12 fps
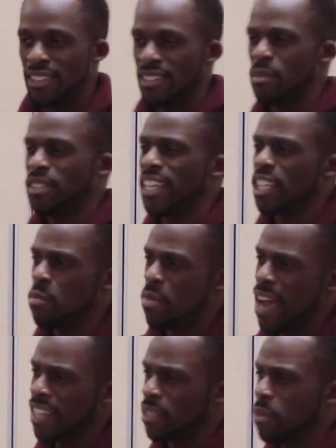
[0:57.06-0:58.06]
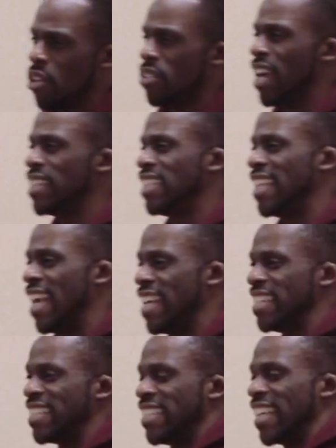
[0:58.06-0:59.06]
Let me take you back to about
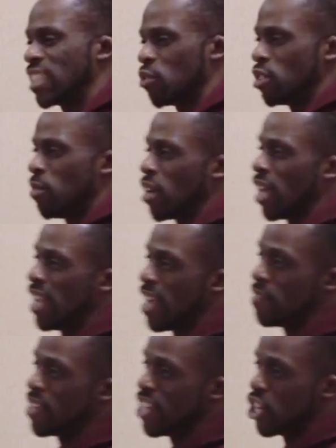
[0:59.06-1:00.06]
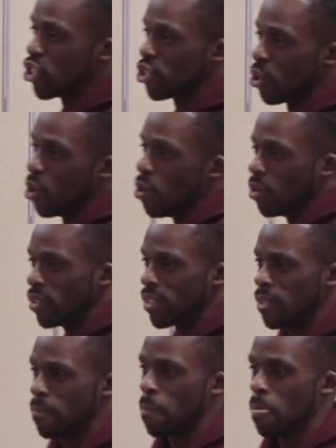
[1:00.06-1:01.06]
1986 when I was about 11 years old.
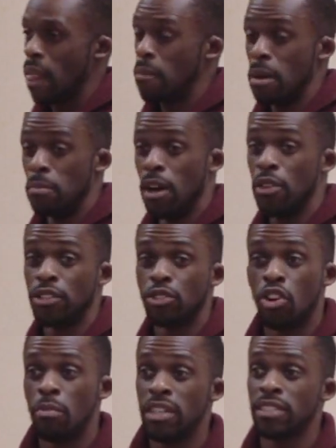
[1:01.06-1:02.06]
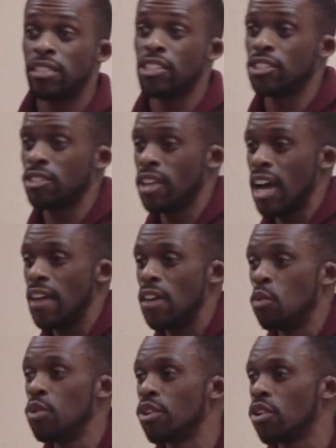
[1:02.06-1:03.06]
And my mother told my sister and I
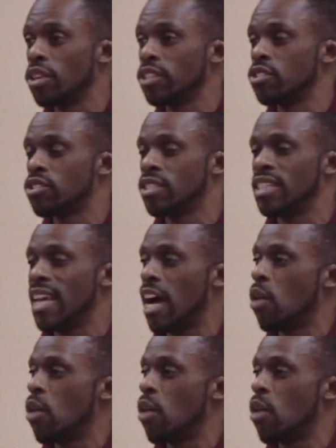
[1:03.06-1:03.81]
that we were going to see